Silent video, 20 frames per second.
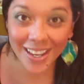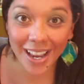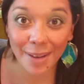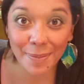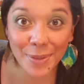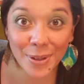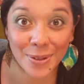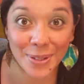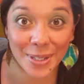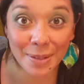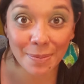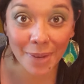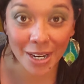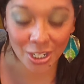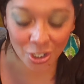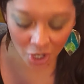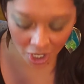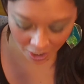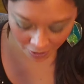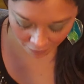I'm losing my
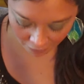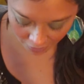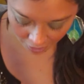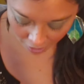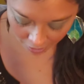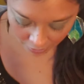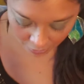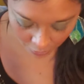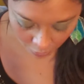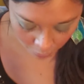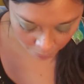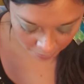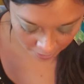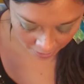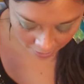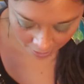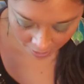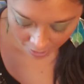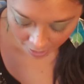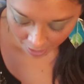train of thought a little
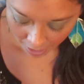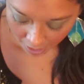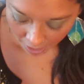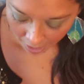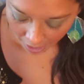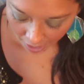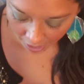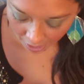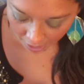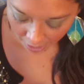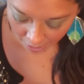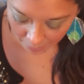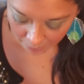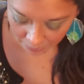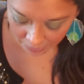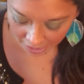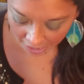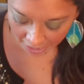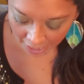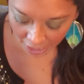bit.
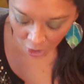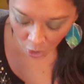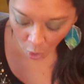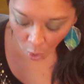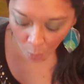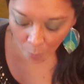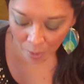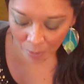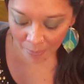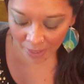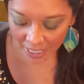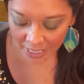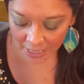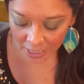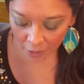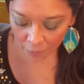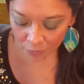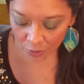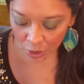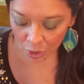And I open
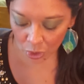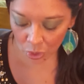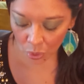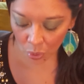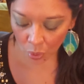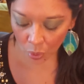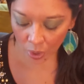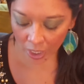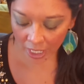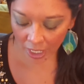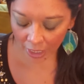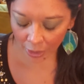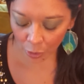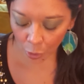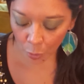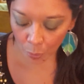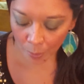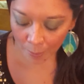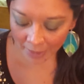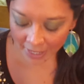myself to joy. I
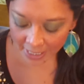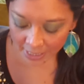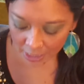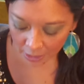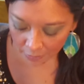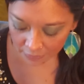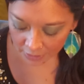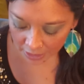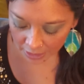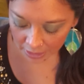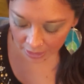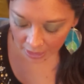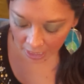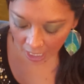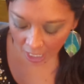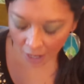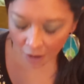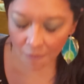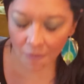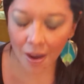open myself to
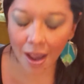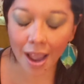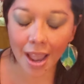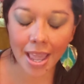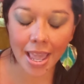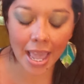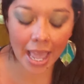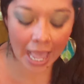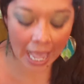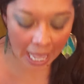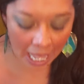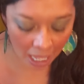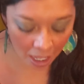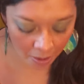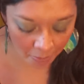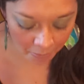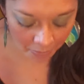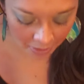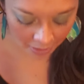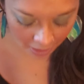love. I
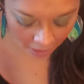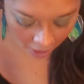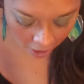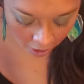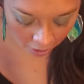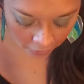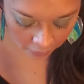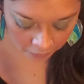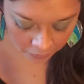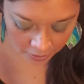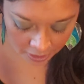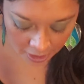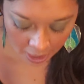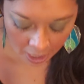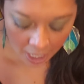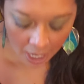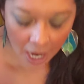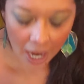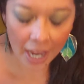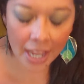am loved.
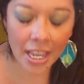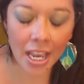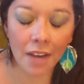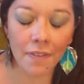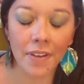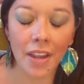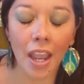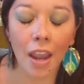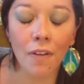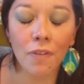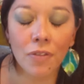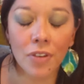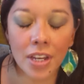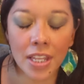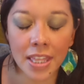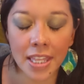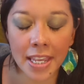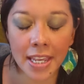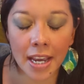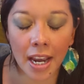I have
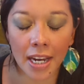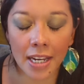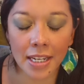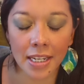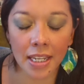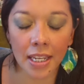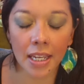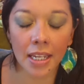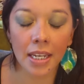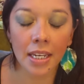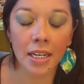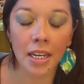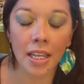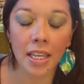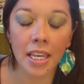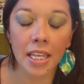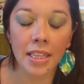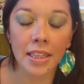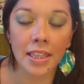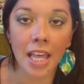everything I need, and I
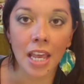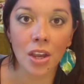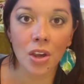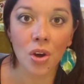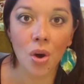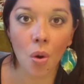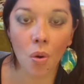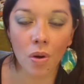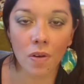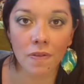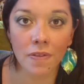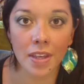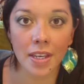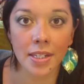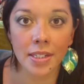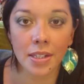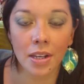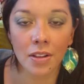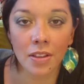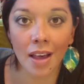can let go of
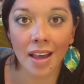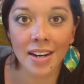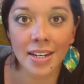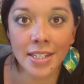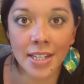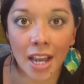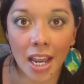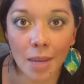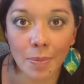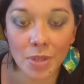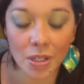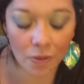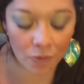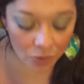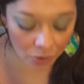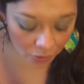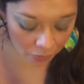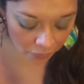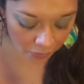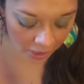this. A lot of times
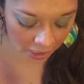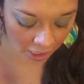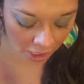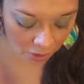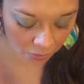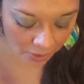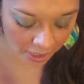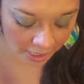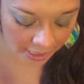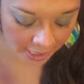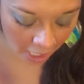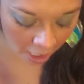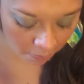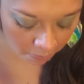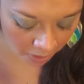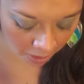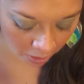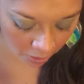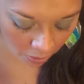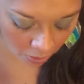if you're feeling
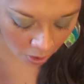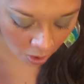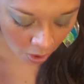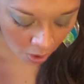resentment